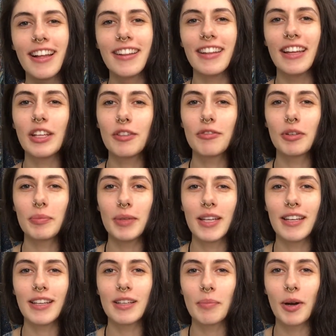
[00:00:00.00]
Thank you for
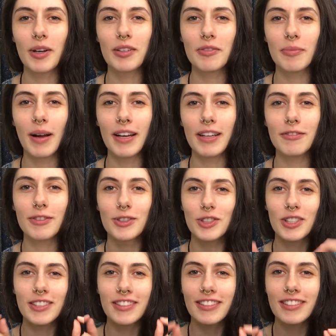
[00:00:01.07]
being a part of mine for
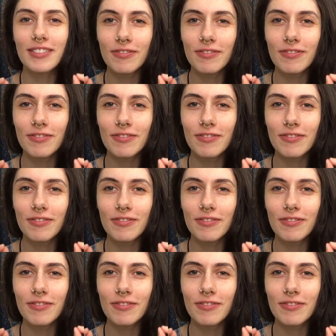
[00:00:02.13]
just this